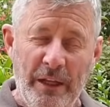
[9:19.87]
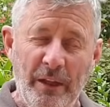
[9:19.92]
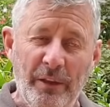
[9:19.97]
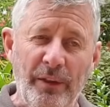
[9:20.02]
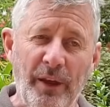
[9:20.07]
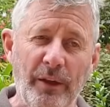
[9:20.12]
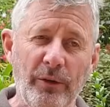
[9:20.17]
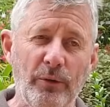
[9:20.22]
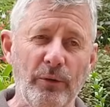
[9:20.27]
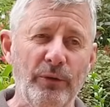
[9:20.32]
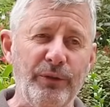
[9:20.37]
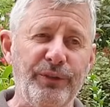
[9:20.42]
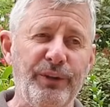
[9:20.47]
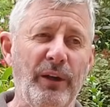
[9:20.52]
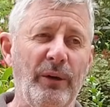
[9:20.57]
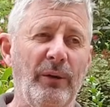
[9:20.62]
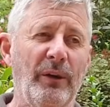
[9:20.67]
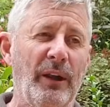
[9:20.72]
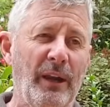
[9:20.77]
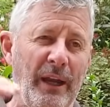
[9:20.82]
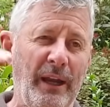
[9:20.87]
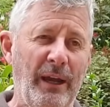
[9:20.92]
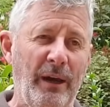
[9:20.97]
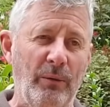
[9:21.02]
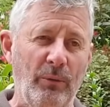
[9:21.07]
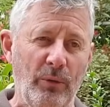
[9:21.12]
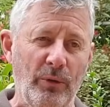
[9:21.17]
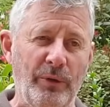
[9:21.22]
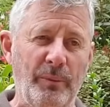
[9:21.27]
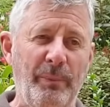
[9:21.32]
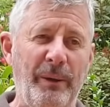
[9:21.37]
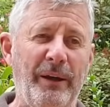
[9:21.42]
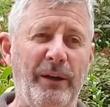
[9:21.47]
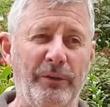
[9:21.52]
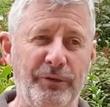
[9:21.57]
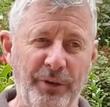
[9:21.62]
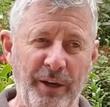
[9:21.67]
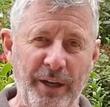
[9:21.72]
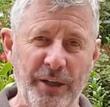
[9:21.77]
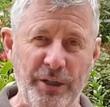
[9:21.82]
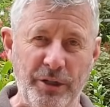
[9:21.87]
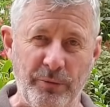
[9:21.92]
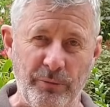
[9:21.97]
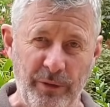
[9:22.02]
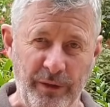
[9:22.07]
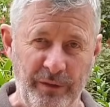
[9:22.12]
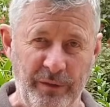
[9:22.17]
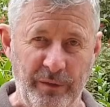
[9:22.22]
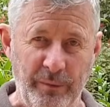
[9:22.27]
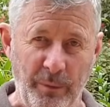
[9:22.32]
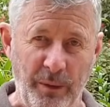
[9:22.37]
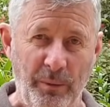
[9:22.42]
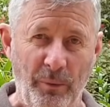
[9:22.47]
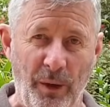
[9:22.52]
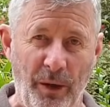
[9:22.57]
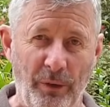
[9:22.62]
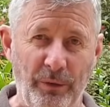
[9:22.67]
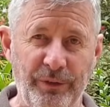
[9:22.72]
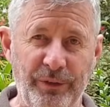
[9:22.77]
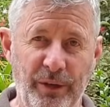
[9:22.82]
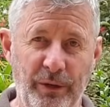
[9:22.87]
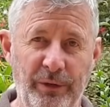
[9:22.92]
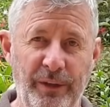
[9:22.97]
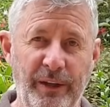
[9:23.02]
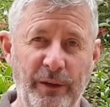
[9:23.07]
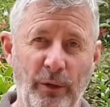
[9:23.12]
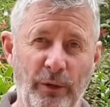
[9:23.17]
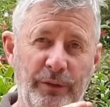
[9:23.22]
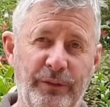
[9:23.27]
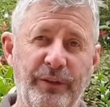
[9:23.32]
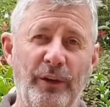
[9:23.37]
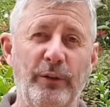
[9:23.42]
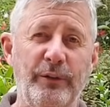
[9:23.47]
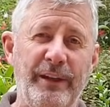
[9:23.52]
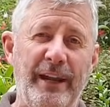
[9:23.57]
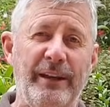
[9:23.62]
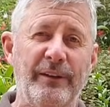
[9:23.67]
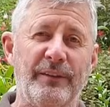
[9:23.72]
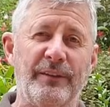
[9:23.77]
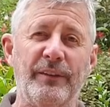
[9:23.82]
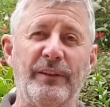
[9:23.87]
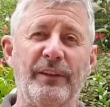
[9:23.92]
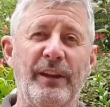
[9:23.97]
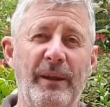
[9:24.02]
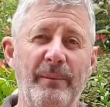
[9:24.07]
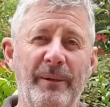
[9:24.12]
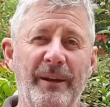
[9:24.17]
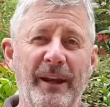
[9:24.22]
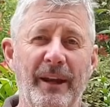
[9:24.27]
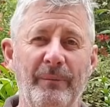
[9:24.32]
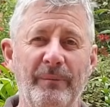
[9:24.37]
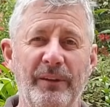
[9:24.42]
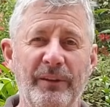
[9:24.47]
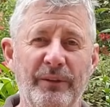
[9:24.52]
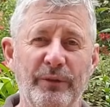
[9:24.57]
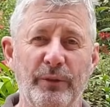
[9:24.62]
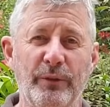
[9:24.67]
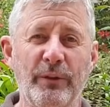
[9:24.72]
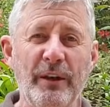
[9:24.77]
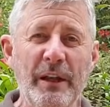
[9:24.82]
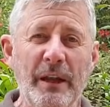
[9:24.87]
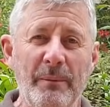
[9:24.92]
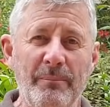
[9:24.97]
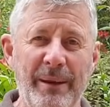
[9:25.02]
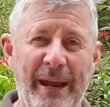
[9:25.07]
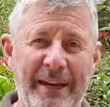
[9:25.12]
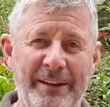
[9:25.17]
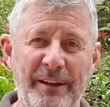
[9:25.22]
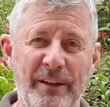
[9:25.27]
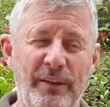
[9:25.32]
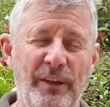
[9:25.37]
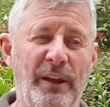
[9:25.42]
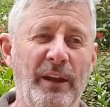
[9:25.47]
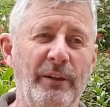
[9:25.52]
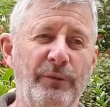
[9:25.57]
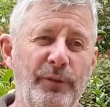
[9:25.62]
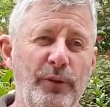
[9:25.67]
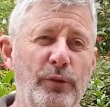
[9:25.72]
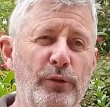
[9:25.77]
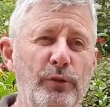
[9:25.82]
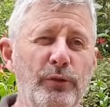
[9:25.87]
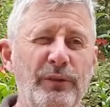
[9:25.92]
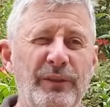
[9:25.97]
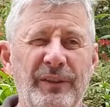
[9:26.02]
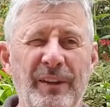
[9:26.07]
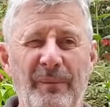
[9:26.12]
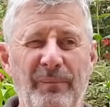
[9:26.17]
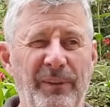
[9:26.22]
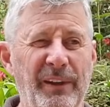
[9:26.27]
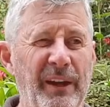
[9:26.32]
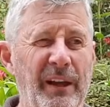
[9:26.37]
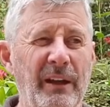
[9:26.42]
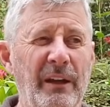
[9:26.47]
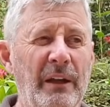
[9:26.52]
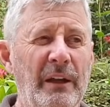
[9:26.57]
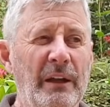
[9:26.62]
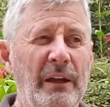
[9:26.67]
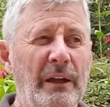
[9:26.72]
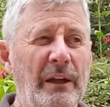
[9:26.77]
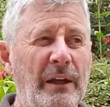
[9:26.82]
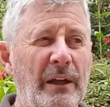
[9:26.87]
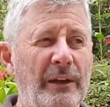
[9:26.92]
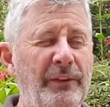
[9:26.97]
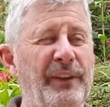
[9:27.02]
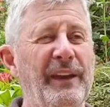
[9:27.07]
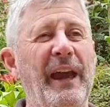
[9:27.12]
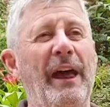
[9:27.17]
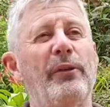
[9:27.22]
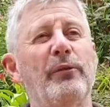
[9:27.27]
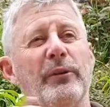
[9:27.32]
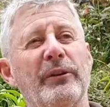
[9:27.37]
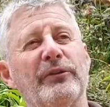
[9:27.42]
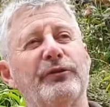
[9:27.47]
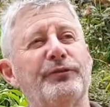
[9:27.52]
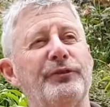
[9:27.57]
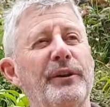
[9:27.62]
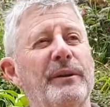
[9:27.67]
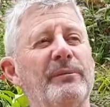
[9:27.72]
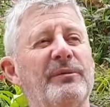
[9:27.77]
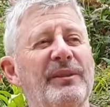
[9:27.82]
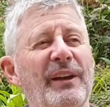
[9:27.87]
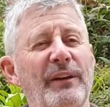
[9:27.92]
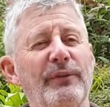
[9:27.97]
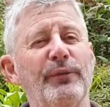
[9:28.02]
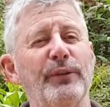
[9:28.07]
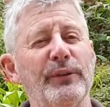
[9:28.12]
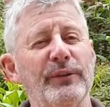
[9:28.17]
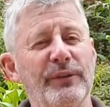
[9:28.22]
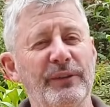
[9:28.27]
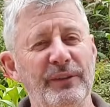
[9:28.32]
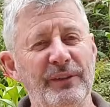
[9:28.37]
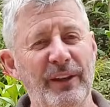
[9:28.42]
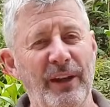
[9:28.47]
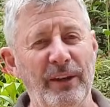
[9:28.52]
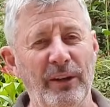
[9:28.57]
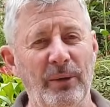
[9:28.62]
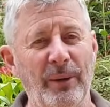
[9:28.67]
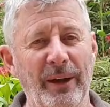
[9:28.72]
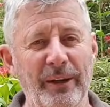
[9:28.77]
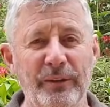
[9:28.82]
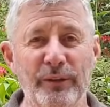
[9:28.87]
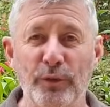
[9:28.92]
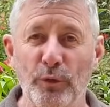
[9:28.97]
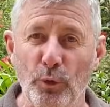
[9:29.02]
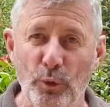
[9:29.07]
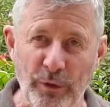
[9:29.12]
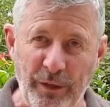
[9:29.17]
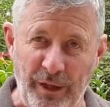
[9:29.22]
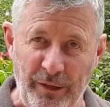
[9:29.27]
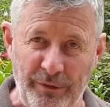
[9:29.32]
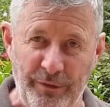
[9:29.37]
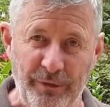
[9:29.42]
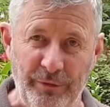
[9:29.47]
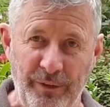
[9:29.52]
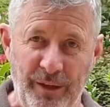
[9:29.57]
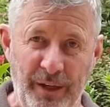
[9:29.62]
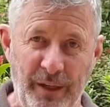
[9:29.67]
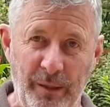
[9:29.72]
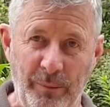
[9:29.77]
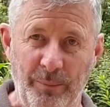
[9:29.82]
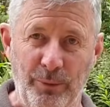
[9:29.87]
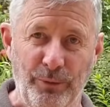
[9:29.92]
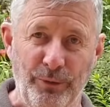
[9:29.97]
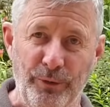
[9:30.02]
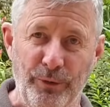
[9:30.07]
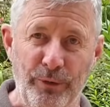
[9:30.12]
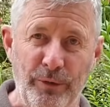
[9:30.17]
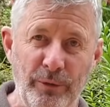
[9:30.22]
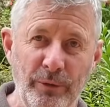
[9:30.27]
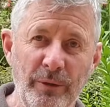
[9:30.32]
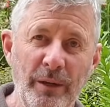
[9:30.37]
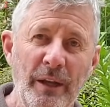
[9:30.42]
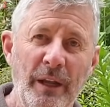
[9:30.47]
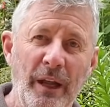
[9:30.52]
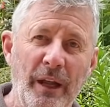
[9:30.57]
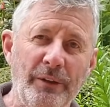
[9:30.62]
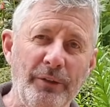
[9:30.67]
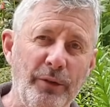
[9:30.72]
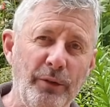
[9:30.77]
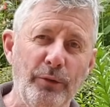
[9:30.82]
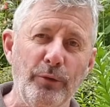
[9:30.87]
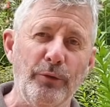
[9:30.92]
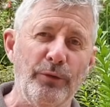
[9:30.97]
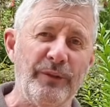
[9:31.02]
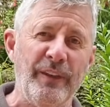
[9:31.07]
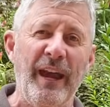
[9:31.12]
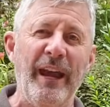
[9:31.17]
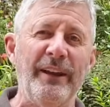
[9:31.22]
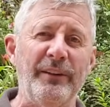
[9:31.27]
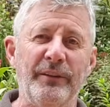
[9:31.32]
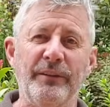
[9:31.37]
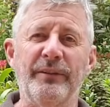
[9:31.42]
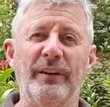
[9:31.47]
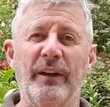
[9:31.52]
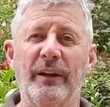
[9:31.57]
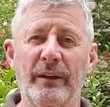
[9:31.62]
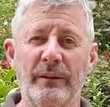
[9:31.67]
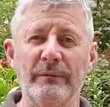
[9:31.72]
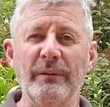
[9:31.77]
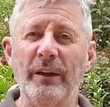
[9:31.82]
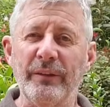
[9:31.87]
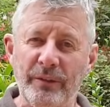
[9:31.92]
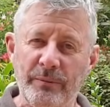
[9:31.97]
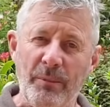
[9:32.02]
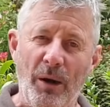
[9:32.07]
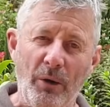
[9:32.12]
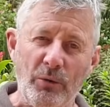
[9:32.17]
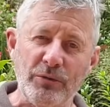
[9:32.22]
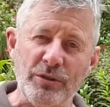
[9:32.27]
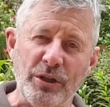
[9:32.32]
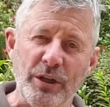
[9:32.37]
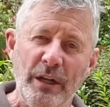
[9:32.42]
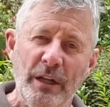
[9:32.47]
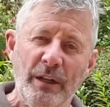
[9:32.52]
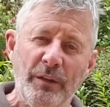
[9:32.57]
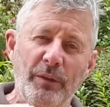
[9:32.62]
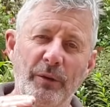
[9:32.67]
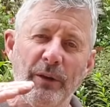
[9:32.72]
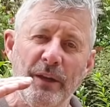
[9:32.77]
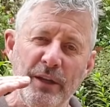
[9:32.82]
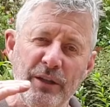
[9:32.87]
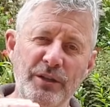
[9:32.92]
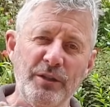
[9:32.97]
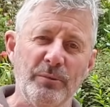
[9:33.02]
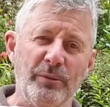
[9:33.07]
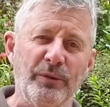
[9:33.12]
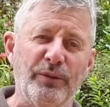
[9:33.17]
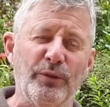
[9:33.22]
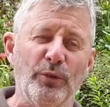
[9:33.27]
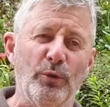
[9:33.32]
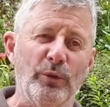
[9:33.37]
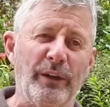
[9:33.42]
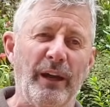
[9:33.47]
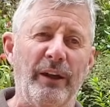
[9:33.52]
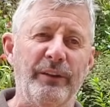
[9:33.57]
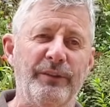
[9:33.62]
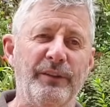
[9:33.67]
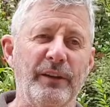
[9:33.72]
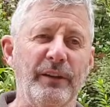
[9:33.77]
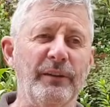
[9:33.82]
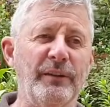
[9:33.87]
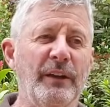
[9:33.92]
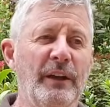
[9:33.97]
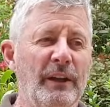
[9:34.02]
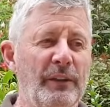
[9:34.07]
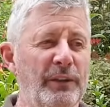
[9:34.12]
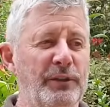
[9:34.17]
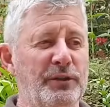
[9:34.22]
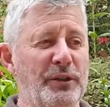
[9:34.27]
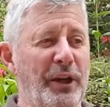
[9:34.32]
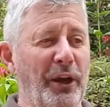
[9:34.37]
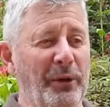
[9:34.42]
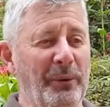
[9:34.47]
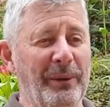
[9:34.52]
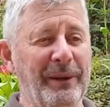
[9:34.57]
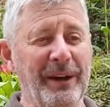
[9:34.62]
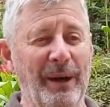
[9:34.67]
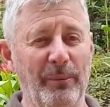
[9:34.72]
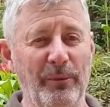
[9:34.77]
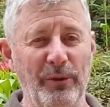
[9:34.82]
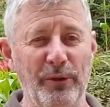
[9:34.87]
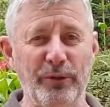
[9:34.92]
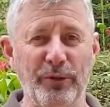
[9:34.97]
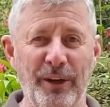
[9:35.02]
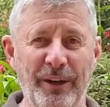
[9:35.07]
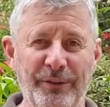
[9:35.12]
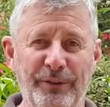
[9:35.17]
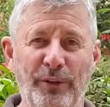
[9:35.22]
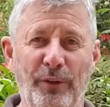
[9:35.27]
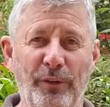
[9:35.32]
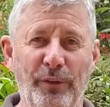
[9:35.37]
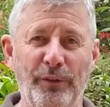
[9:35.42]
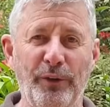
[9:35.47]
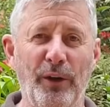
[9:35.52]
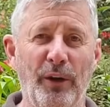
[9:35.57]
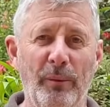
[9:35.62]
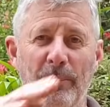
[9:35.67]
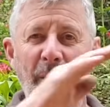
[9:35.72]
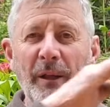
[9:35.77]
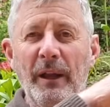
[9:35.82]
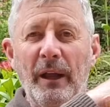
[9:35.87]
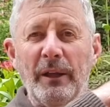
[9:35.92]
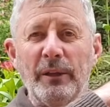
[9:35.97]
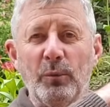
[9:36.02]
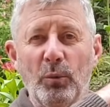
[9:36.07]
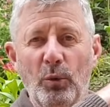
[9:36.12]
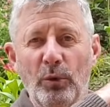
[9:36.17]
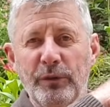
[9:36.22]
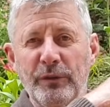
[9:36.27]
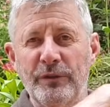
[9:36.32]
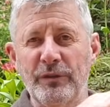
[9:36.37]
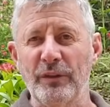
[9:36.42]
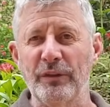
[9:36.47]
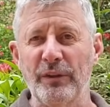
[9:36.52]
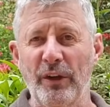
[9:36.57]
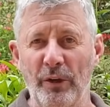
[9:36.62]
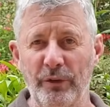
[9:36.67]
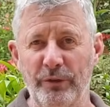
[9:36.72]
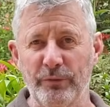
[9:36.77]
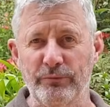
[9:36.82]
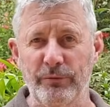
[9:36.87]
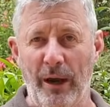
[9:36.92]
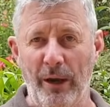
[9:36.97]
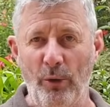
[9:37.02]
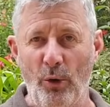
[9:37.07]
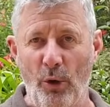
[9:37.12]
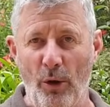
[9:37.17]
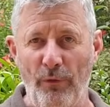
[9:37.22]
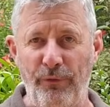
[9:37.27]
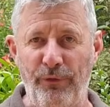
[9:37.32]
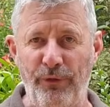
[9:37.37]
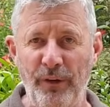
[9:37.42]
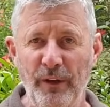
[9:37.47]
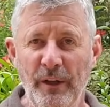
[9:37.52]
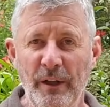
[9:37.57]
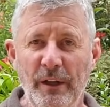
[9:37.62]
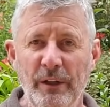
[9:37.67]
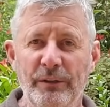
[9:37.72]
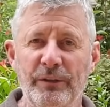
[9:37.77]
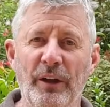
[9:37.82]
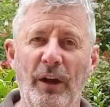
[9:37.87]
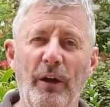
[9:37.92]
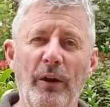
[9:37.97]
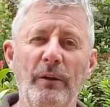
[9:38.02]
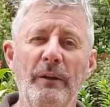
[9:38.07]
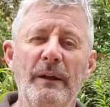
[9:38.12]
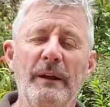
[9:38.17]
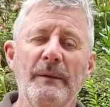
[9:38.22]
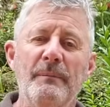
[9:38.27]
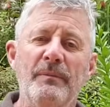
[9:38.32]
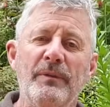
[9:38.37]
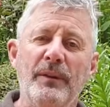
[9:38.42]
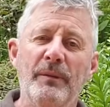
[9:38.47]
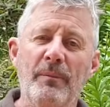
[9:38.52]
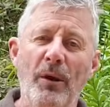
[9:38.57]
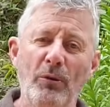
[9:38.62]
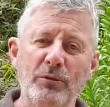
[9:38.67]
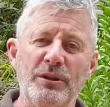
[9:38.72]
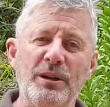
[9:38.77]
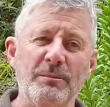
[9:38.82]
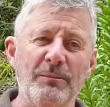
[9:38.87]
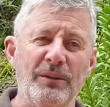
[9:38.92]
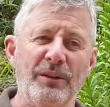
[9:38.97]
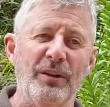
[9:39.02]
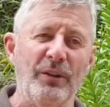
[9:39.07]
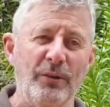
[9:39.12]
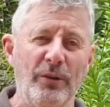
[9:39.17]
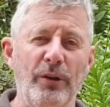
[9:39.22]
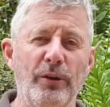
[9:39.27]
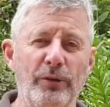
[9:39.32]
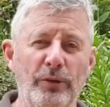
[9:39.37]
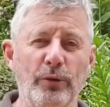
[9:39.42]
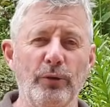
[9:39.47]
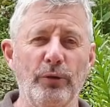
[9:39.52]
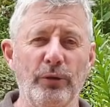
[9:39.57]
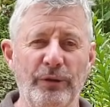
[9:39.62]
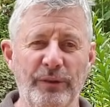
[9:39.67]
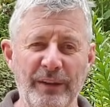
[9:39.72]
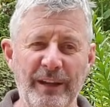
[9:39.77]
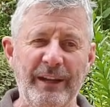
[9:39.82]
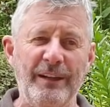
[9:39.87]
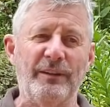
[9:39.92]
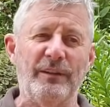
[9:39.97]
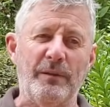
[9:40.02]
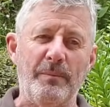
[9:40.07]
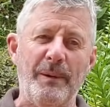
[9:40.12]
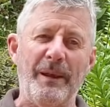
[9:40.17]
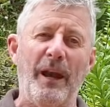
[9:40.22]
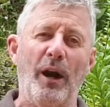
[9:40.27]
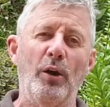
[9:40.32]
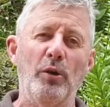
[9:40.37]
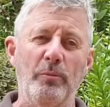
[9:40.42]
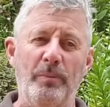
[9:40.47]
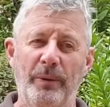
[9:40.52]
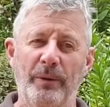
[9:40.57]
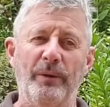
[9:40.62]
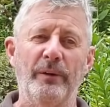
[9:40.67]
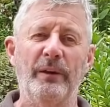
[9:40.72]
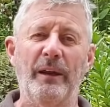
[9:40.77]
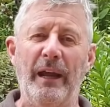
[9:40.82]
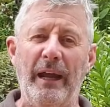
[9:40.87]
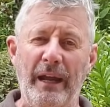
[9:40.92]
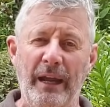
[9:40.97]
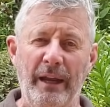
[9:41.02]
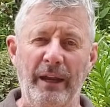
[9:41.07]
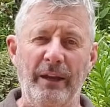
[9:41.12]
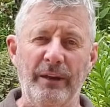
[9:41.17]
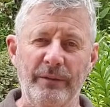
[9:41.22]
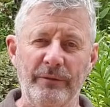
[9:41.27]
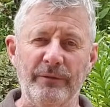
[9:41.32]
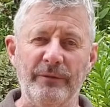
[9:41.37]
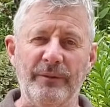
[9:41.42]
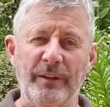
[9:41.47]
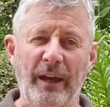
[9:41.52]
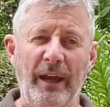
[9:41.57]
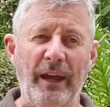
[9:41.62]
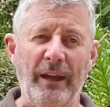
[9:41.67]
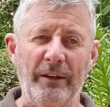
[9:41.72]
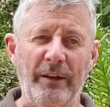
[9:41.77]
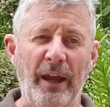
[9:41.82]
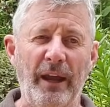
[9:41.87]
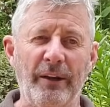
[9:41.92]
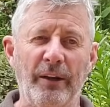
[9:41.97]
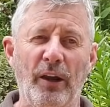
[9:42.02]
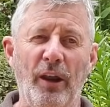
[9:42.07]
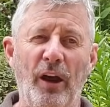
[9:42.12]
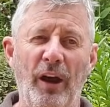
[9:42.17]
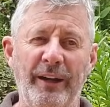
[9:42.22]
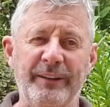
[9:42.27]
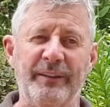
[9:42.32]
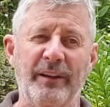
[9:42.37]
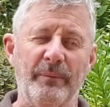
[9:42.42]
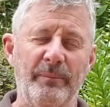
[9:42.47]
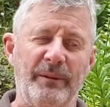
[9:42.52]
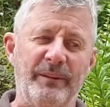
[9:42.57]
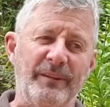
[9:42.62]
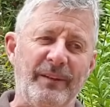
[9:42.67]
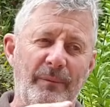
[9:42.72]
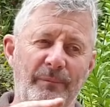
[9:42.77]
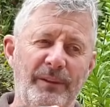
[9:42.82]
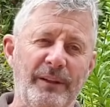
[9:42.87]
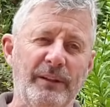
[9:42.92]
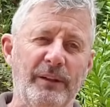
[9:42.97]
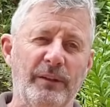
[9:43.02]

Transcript: They also allow water penetration reasonably well, so they're not so dense that they become this sort of matty thing. If you use something at the other extreme, say for instance, like you had sawdust available to you and you use that as a, as a mulch, the issue with sawdust is that you're going to end up with a crust on the top and the water's just going to run off. So the mulching material you use needs to be open and, and, and lighter, but something